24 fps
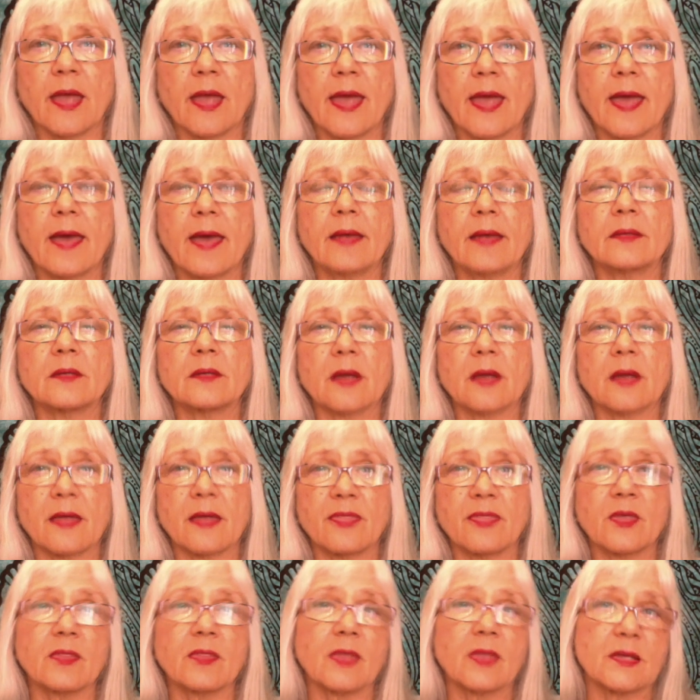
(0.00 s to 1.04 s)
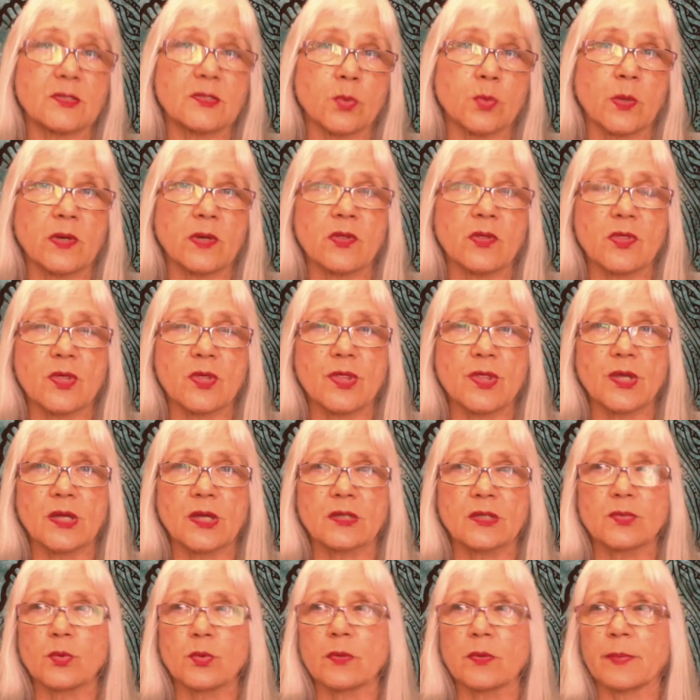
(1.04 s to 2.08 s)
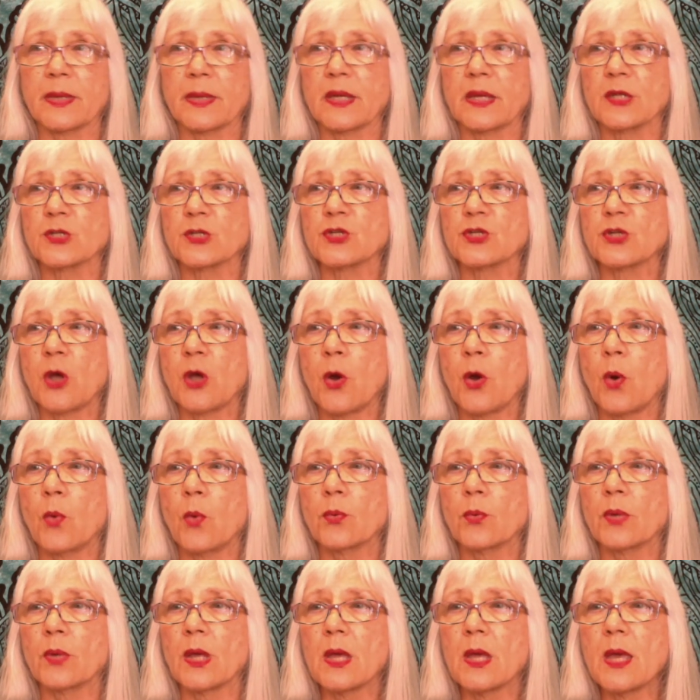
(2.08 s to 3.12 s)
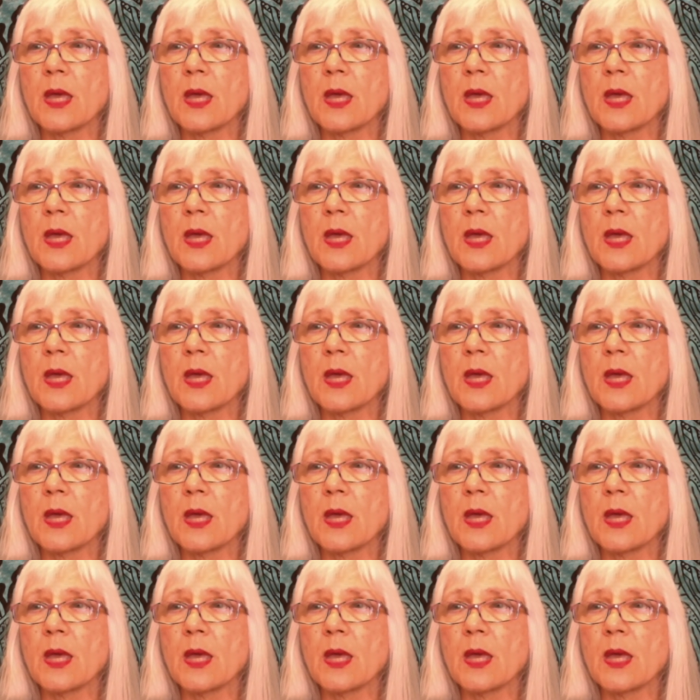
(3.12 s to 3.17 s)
and I think that's one of the things we're being shown.